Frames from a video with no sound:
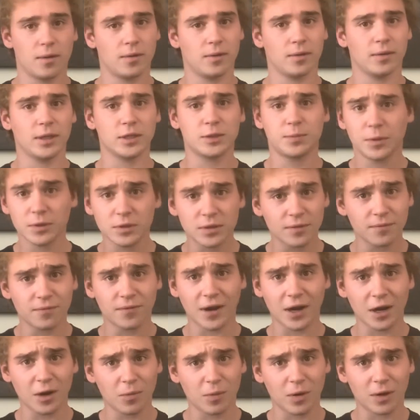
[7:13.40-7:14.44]
let's put some
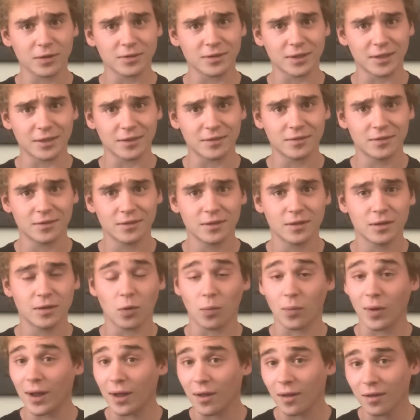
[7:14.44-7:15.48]
firewalls in.
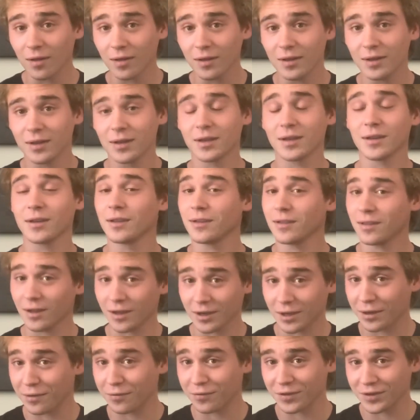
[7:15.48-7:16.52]
Well,
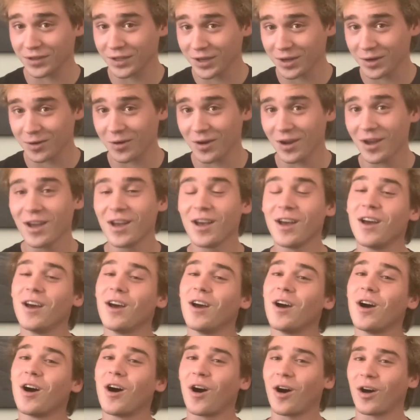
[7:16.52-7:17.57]
lucky for you,
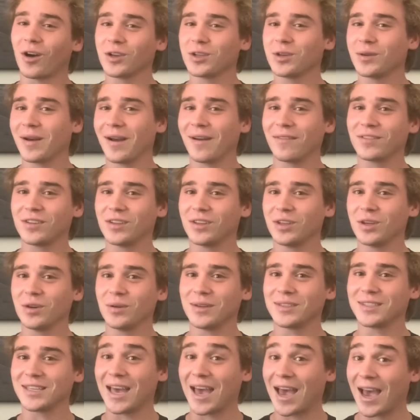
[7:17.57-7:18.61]
all you have to do
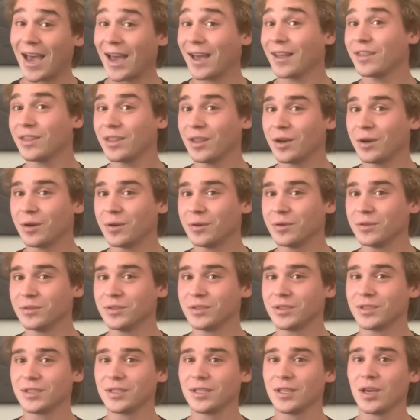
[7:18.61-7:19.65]
is add
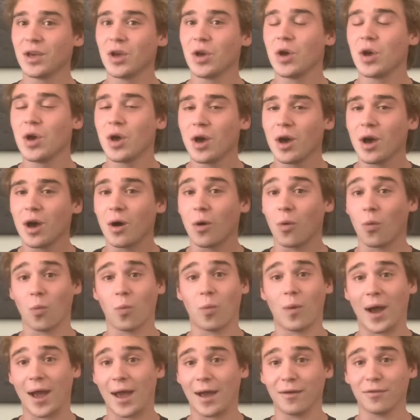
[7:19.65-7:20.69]
those
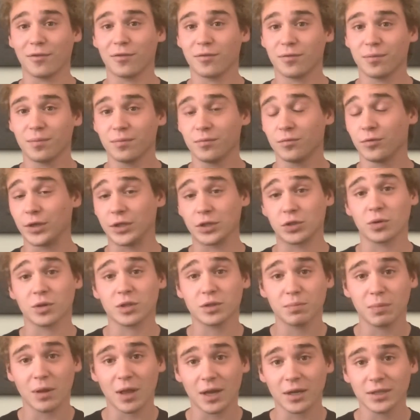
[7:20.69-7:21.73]
WAF resource
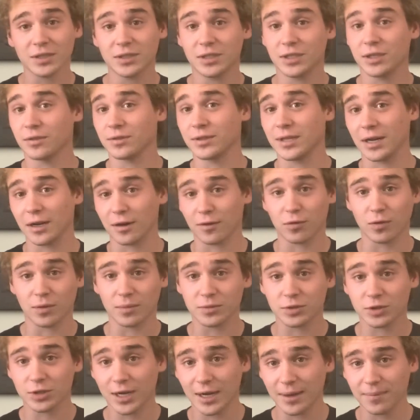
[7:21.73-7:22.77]
blocks to your Terraform
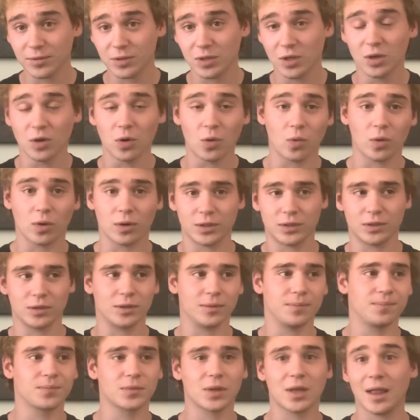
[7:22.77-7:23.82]
script or
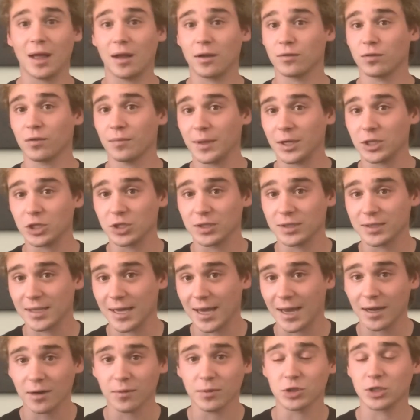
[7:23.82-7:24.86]
your CloudFormation
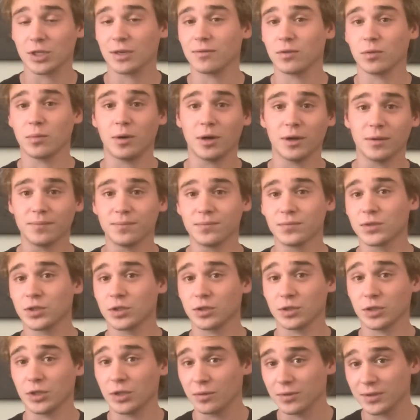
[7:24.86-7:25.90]
stack, whichever one you're
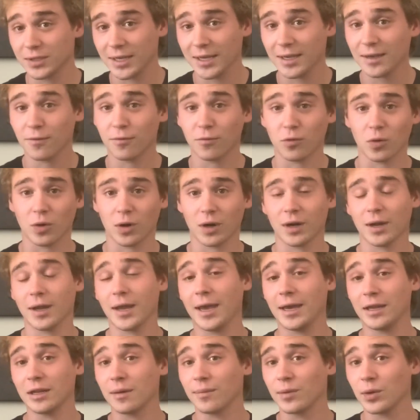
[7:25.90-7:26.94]
using for
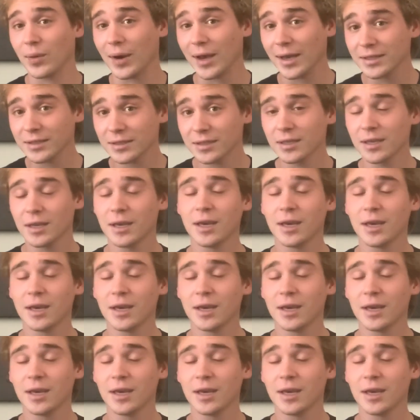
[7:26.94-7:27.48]
AWS,